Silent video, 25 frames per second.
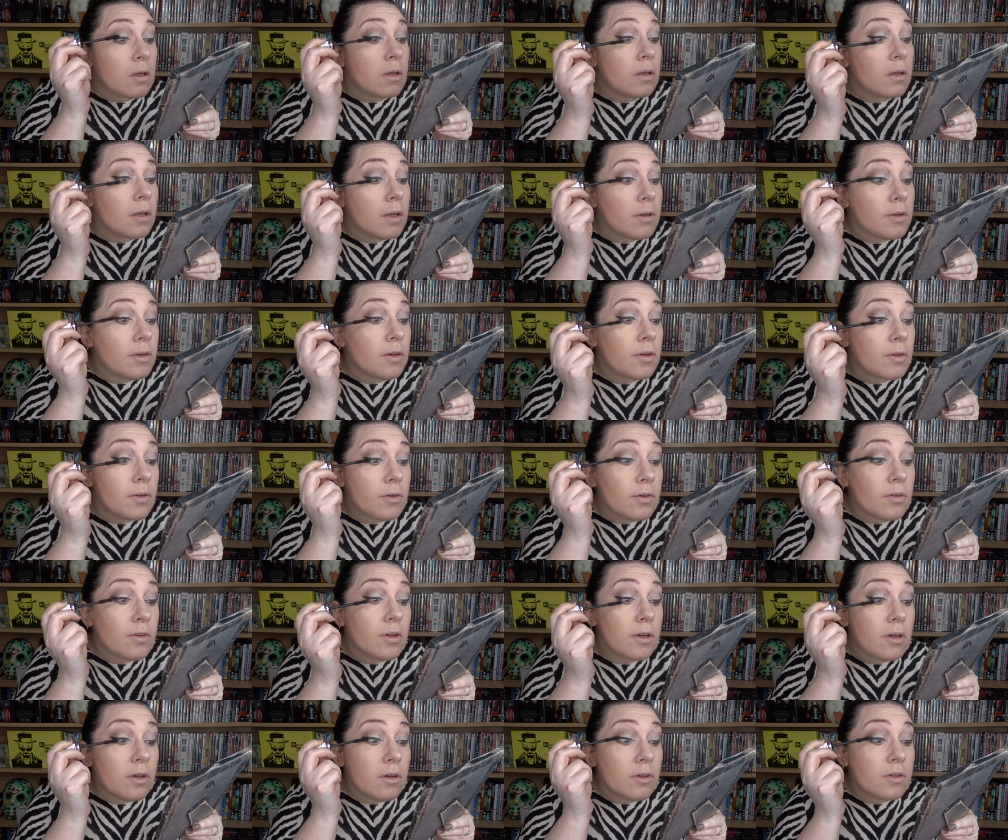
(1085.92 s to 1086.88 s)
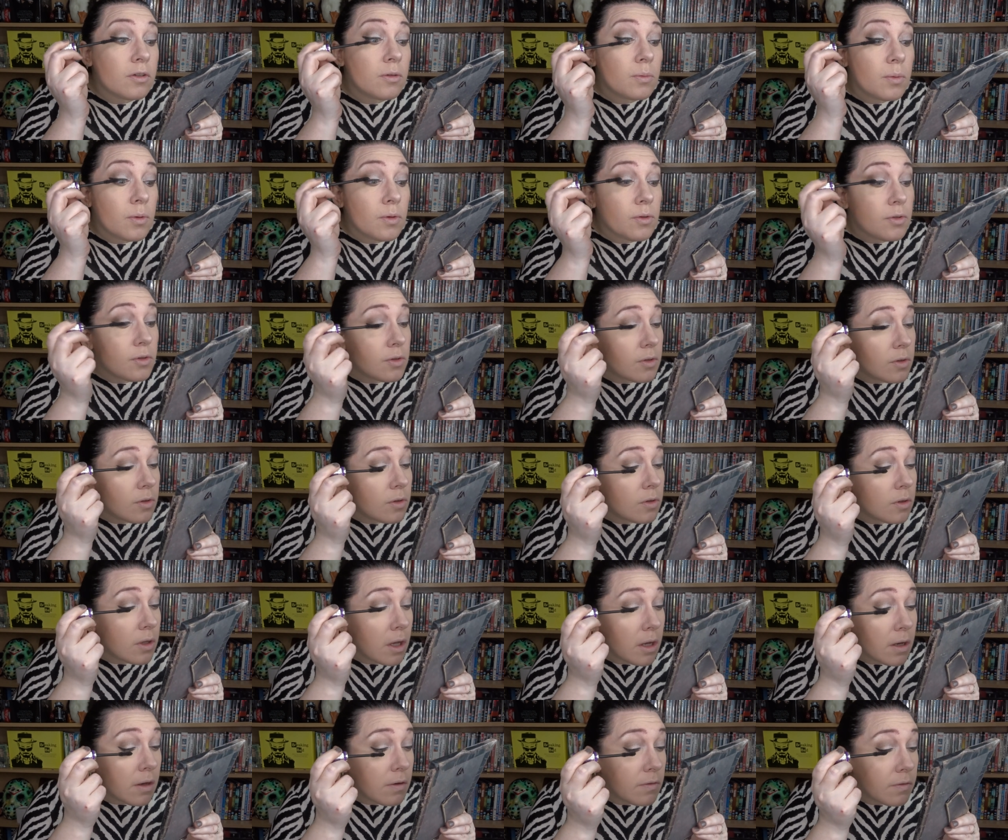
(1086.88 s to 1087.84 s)
That's another thing, you're supposed to do
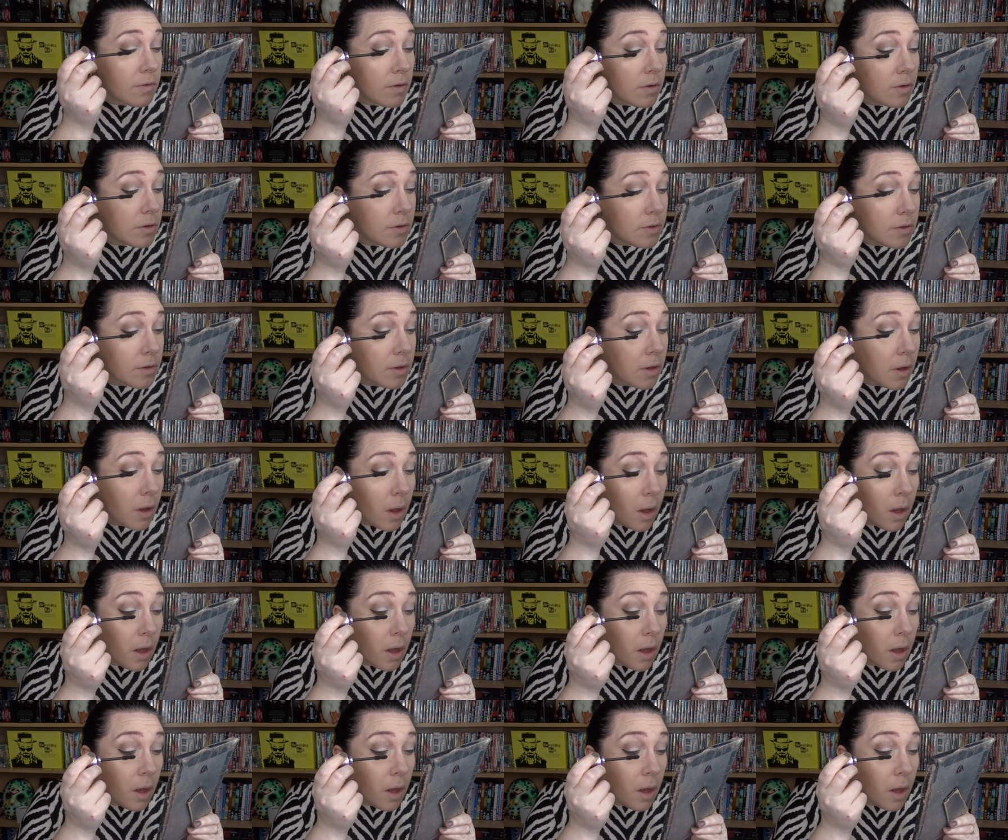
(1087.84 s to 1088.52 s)
that first.